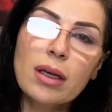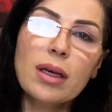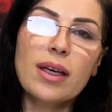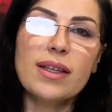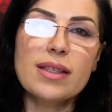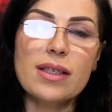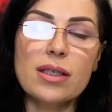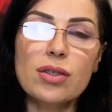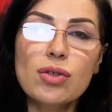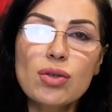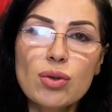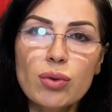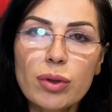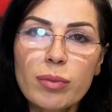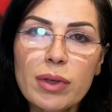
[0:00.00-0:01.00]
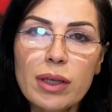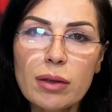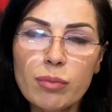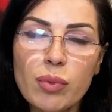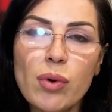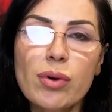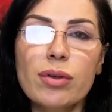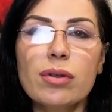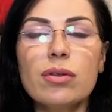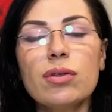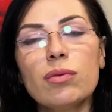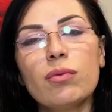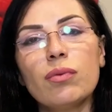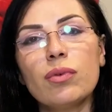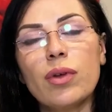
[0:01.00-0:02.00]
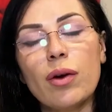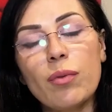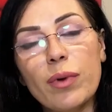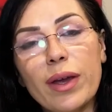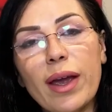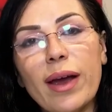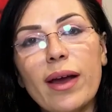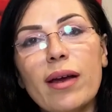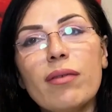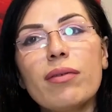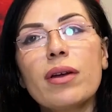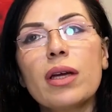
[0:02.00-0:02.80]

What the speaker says: It's extremely important that we have